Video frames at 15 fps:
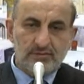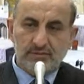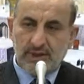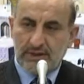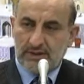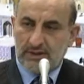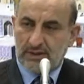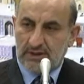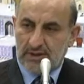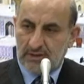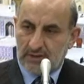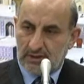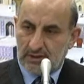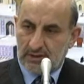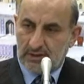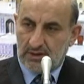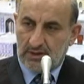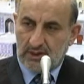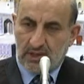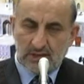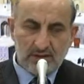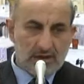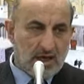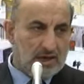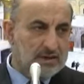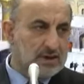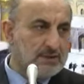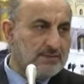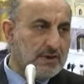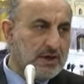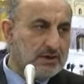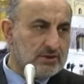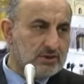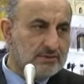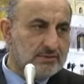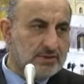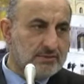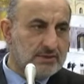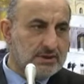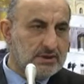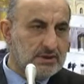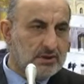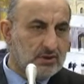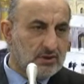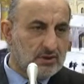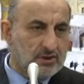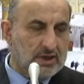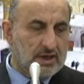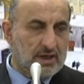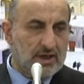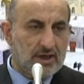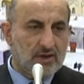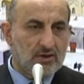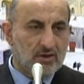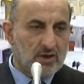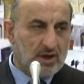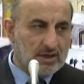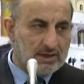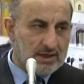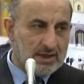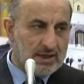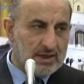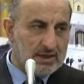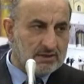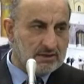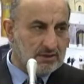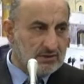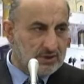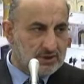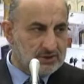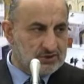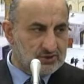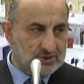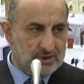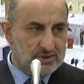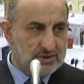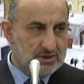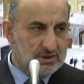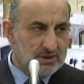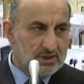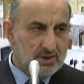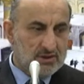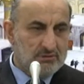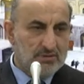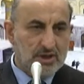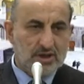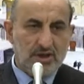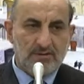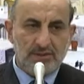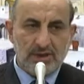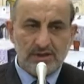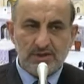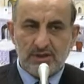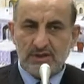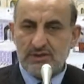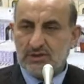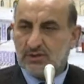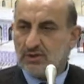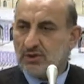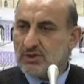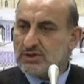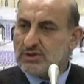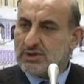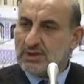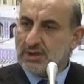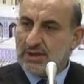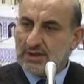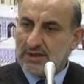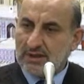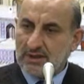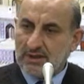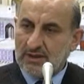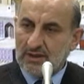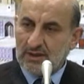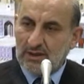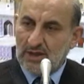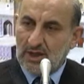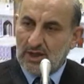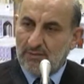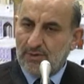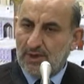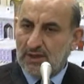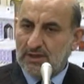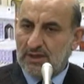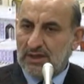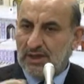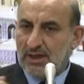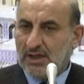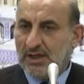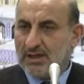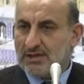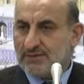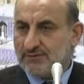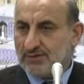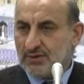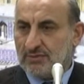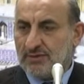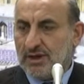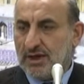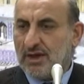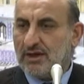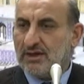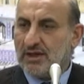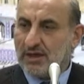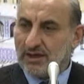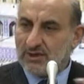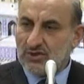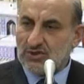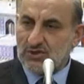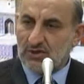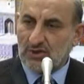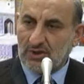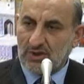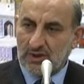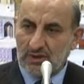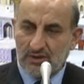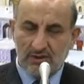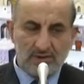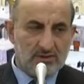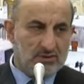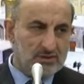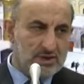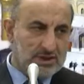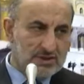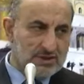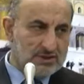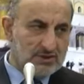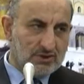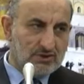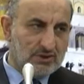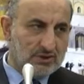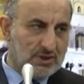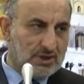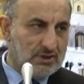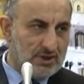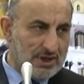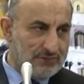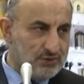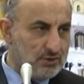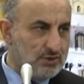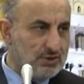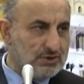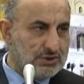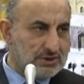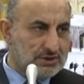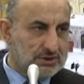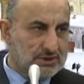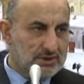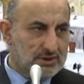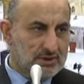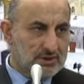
body and other part of the body or the leg or other hand or the dress become najis, you will not say that the blood here is from here, then it is okay. No, that is not okay. You have to wash it.